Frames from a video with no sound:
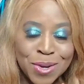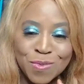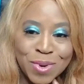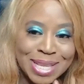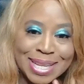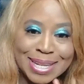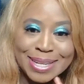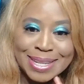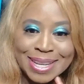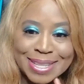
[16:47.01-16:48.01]
really
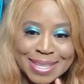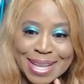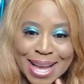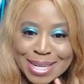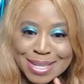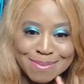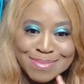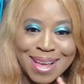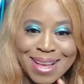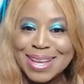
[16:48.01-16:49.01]
it's not
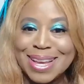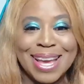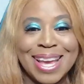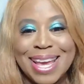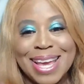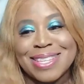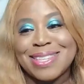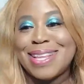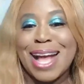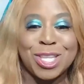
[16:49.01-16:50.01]
it's
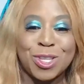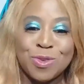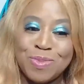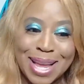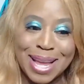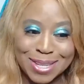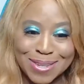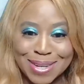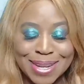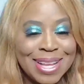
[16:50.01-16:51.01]
not super
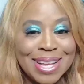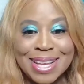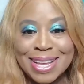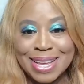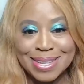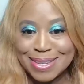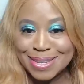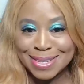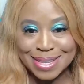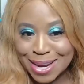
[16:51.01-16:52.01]
extra. It's
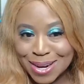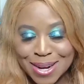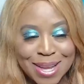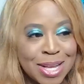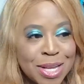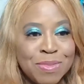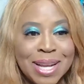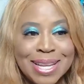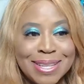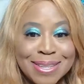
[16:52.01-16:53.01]
just there.
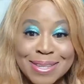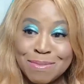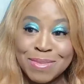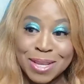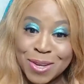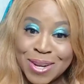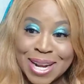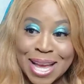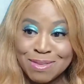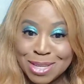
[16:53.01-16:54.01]
But is this something you're going
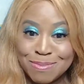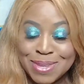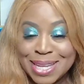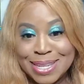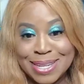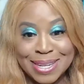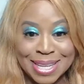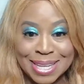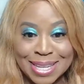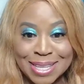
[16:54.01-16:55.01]
to have to explain to your
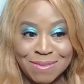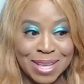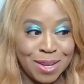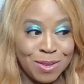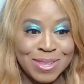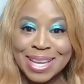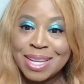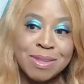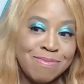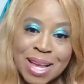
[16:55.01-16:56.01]
kids if they go see it?
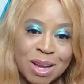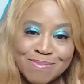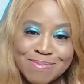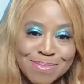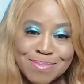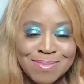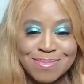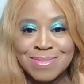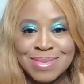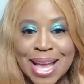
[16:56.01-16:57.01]
No,
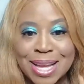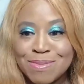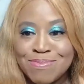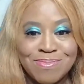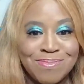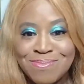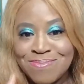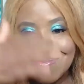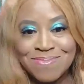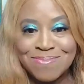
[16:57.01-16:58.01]
nah,
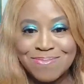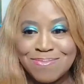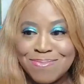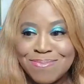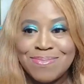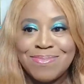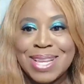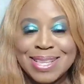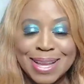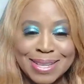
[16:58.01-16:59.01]

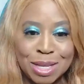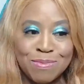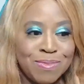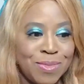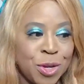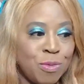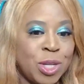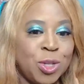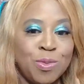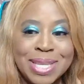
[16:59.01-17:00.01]
not that deep. They're going to be
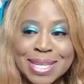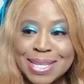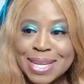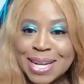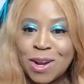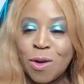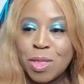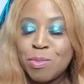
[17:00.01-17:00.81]
too busy looking at all the